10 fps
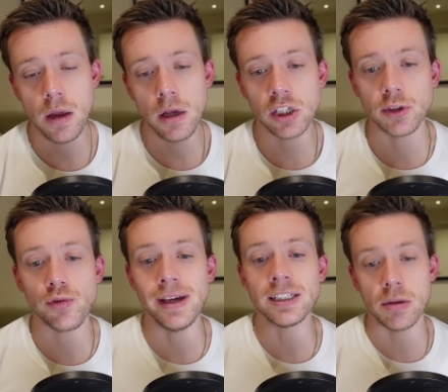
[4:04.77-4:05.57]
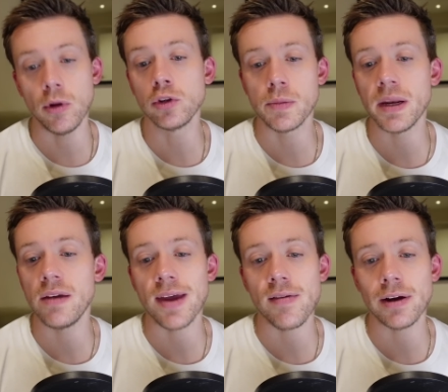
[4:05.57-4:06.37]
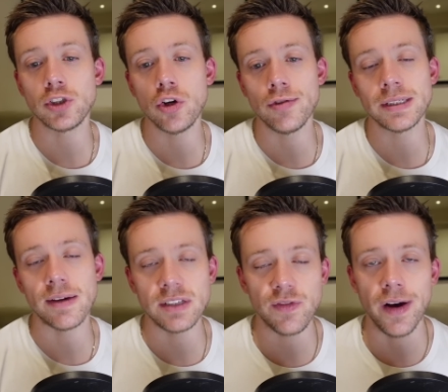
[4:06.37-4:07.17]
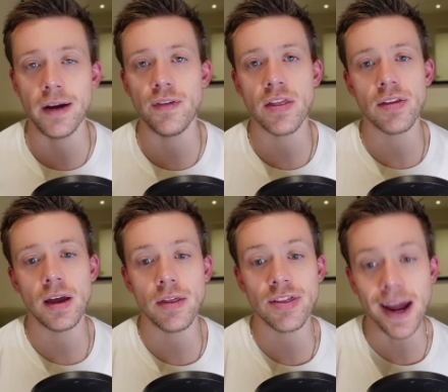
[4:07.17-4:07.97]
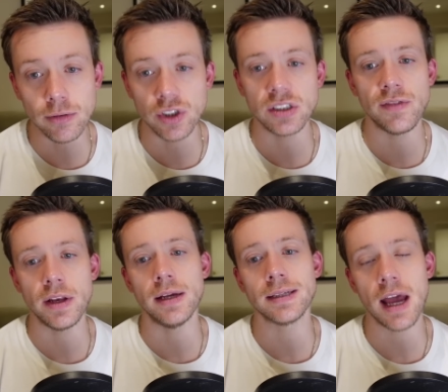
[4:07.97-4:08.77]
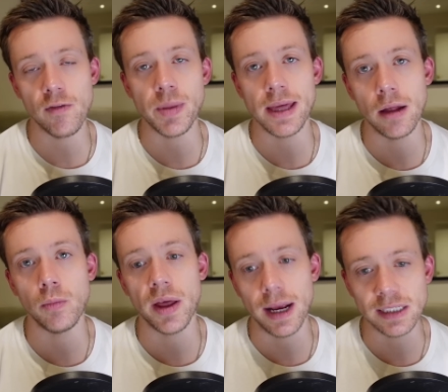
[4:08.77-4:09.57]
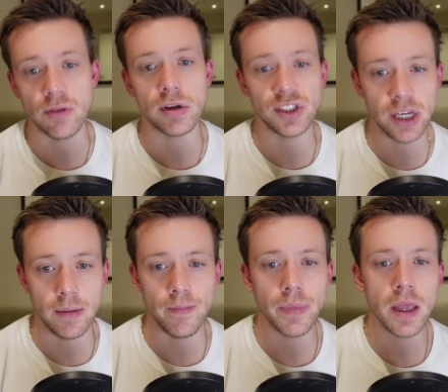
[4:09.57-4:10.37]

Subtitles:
So it's reasonable to believe that around 275,000 civilians have been killed by the Assad regime.